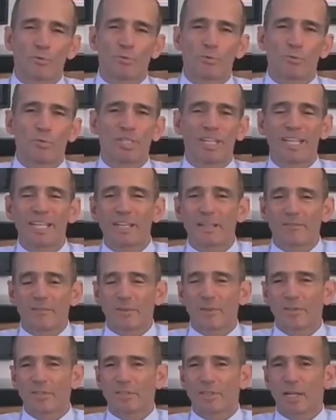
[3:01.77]
routinely
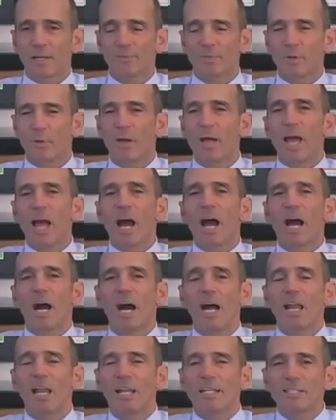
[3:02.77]
for this type. So
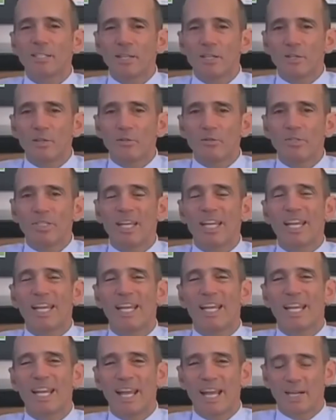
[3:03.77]
I like to use
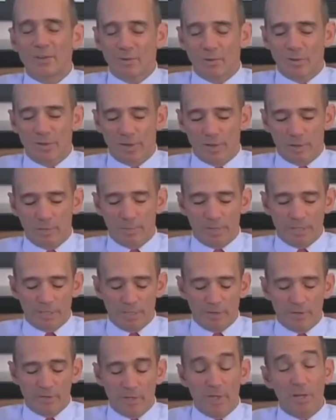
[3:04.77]
natural therapies,
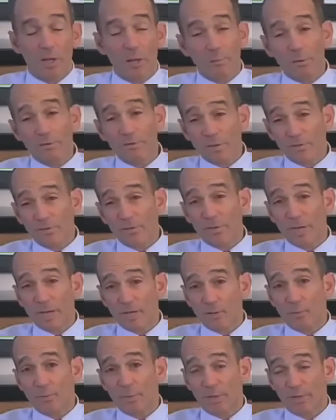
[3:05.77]
and there's a number of different
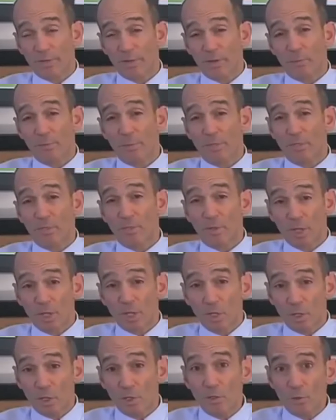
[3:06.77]
natural therapies you
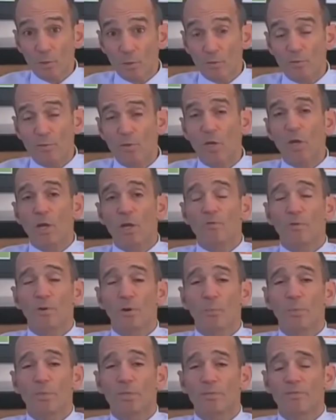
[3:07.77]
can use for
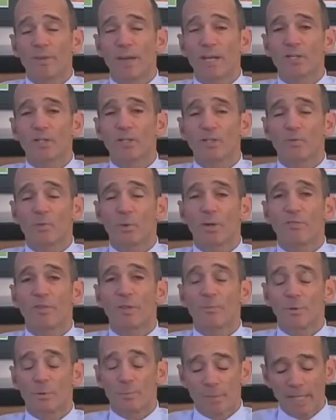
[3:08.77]
herpes infections. One of
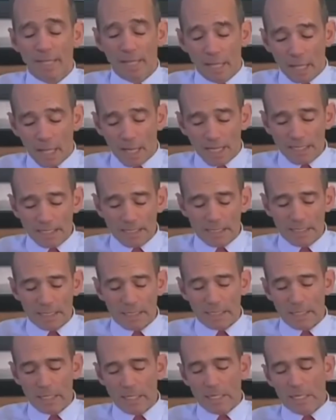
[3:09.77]
them would be
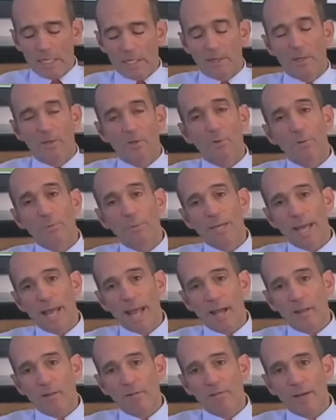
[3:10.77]
lysine, another would be
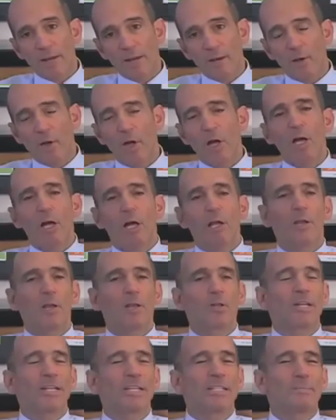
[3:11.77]
aloe vera,
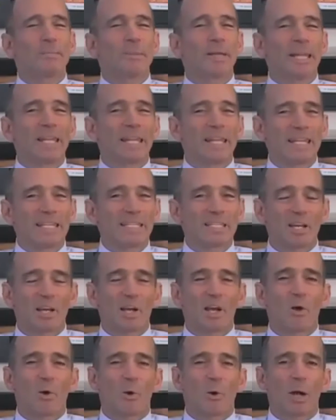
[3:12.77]
another is melissa
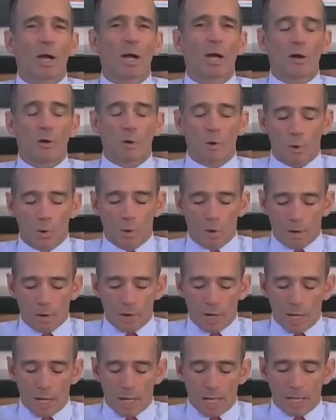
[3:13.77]
or
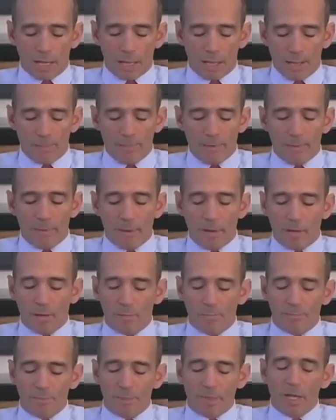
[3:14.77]
lemon balm,